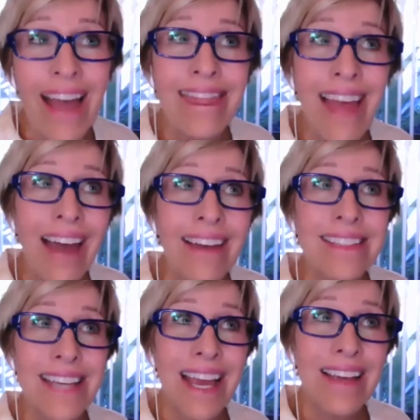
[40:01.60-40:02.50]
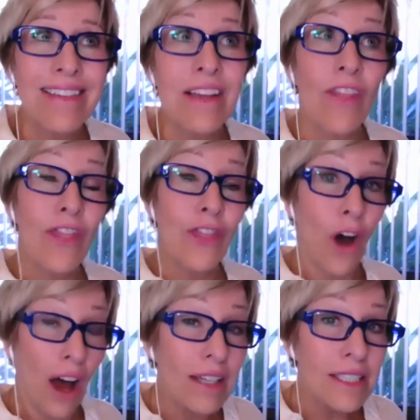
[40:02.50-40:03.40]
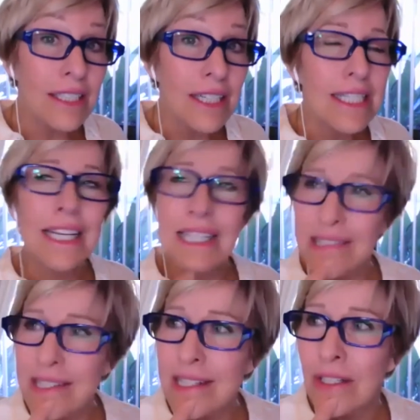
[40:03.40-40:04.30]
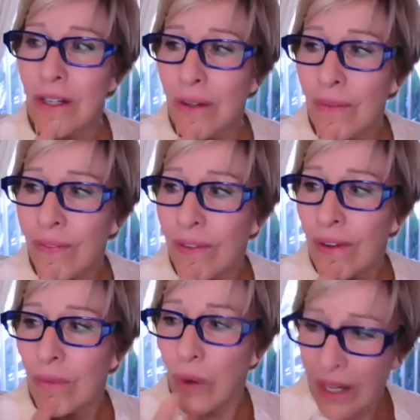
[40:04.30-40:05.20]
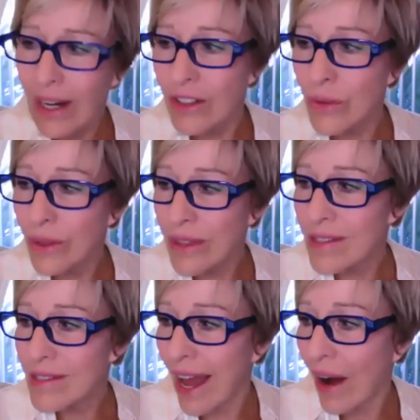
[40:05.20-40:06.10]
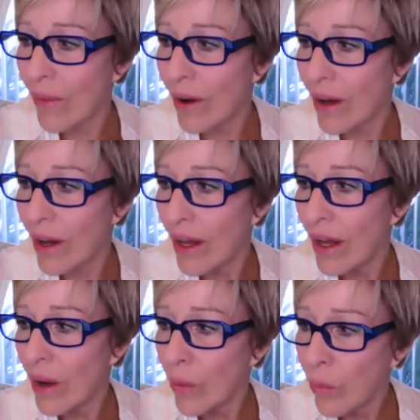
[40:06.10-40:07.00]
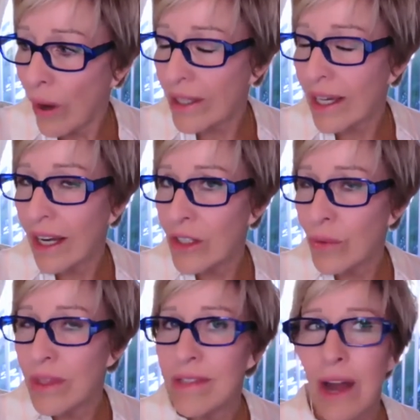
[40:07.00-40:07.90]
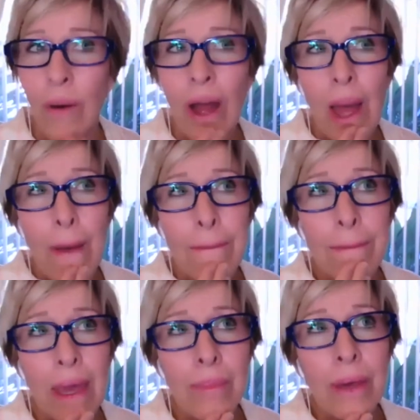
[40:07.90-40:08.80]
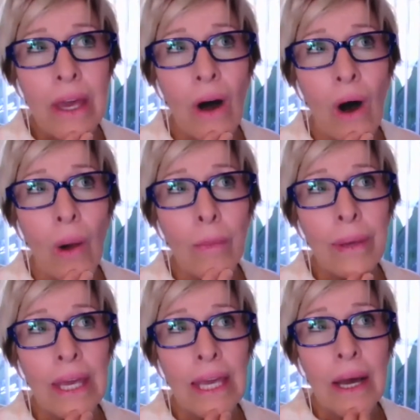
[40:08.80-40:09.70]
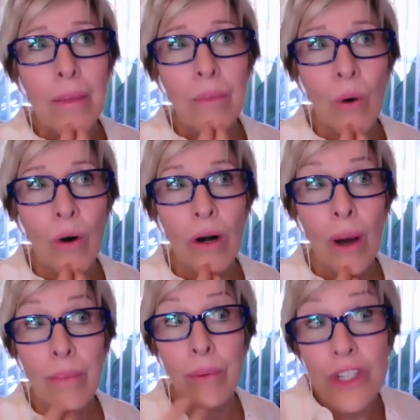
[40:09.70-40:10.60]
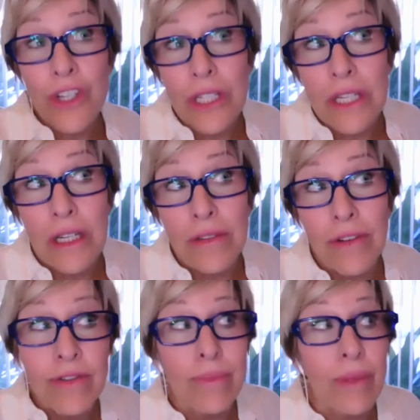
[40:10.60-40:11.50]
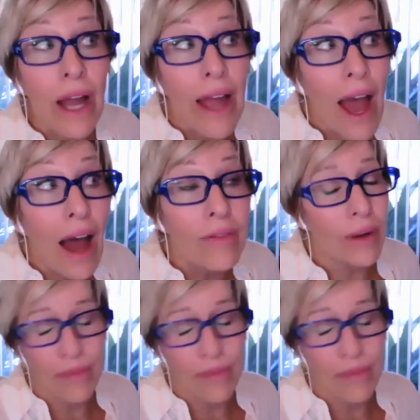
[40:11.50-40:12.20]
And that takes thought to consider, what can I do with this now? What can I do with this now? Maybe I'll be more appreciative of something I have.